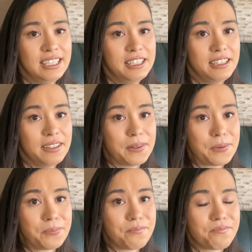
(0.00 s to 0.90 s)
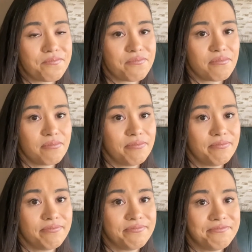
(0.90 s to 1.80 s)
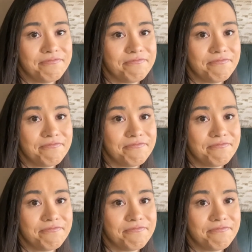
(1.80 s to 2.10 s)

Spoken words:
Nobody speaks.